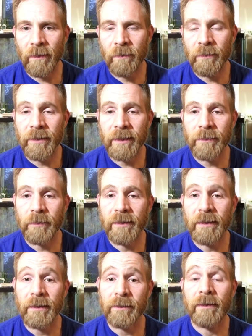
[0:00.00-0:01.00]
almost like
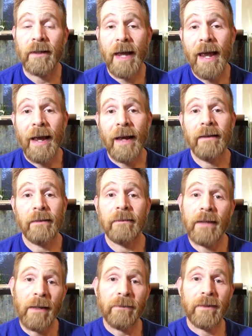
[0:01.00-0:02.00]
springtails. And
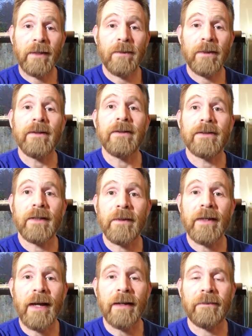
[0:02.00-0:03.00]
yeah, they will do some
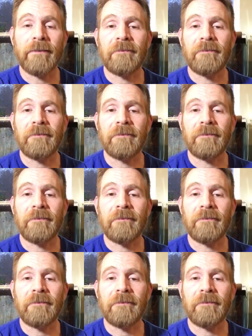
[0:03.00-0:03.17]
of that.